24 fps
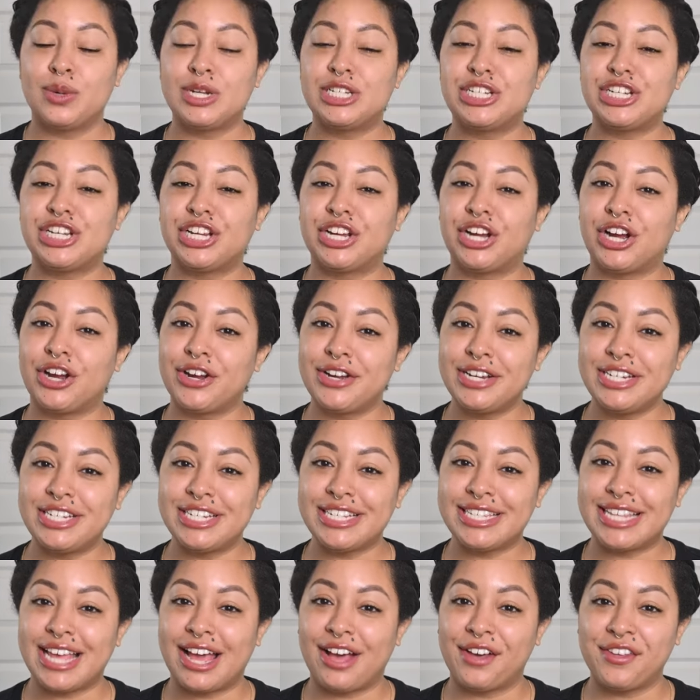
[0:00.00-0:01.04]
which
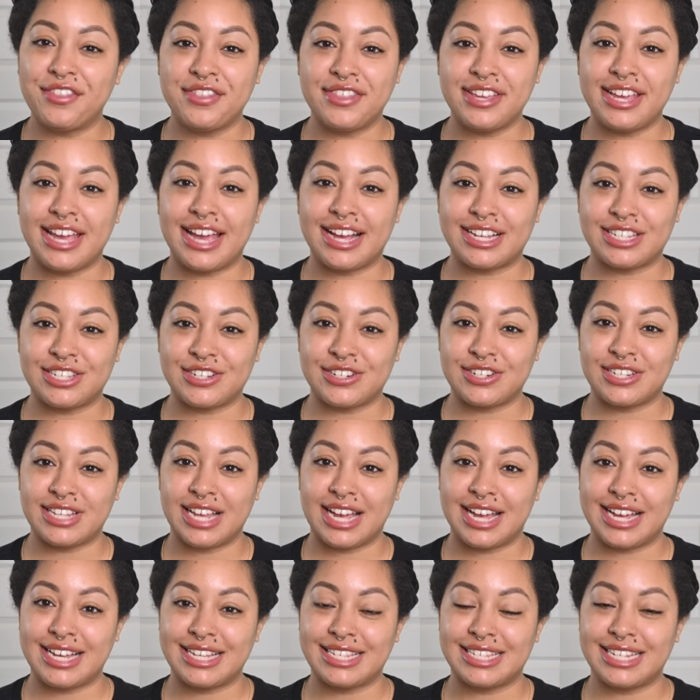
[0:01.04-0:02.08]
encourages healthy
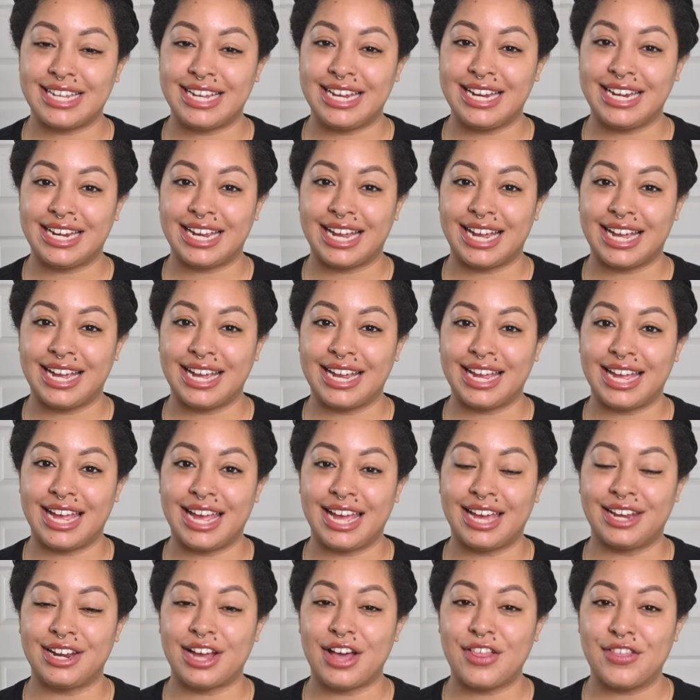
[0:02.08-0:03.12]
exercise, eating,
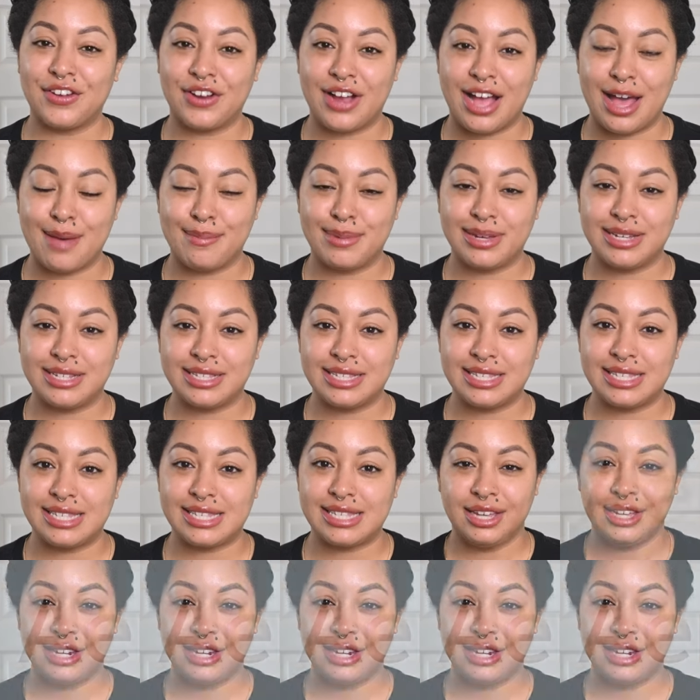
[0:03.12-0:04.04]
and other habits.